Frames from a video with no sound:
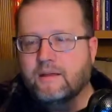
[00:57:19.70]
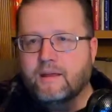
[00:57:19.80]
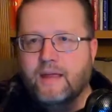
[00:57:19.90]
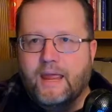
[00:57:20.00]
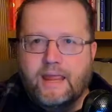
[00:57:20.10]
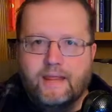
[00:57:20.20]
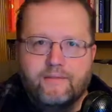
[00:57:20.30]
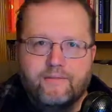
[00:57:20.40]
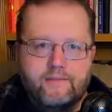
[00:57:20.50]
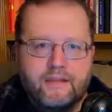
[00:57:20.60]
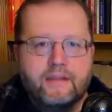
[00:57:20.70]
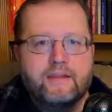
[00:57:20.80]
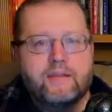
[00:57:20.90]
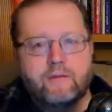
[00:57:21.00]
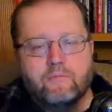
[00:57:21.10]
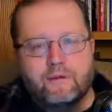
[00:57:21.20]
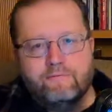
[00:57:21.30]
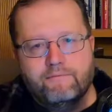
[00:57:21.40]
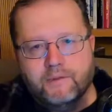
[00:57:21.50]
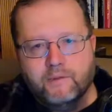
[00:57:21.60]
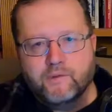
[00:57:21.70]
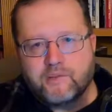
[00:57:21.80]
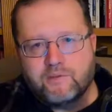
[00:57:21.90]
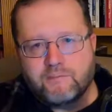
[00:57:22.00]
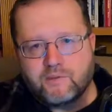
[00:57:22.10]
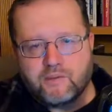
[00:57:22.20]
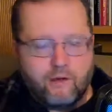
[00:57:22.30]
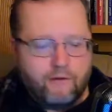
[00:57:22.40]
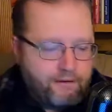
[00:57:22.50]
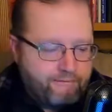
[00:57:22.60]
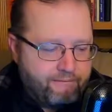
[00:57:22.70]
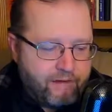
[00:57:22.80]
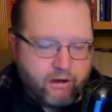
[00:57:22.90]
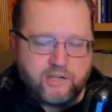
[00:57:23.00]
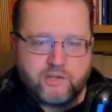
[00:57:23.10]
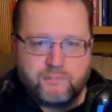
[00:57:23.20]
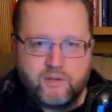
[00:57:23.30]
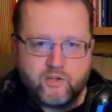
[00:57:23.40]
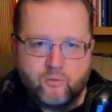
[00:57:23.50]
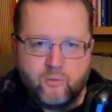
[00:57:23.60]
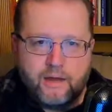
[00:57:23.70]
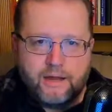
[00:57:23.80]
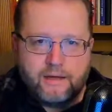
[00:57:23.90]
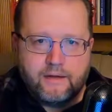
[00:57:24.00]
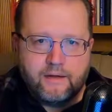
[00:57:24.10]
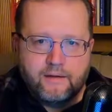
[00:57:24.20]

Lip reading: And then he reveals himself in a very special way,